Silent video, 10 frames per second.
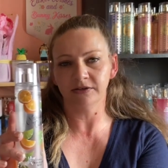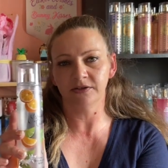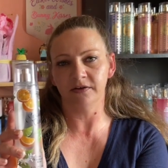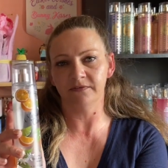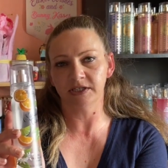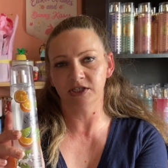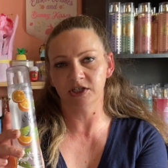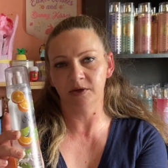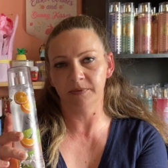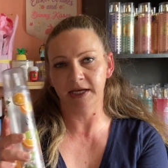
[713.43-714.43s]
so I finished
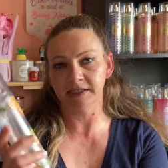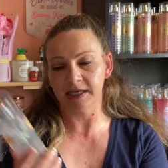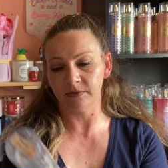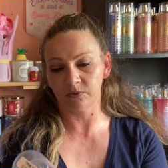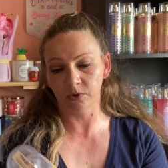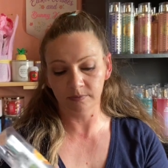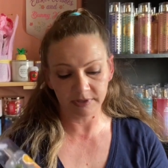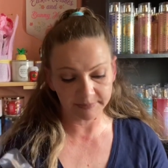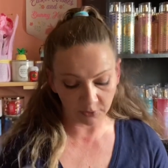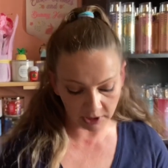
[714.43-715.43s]
it up as a room
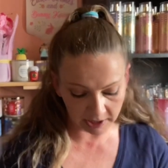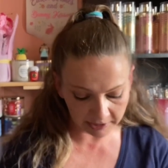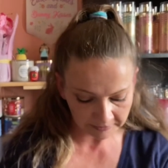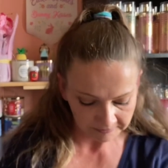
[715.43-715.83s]
spray.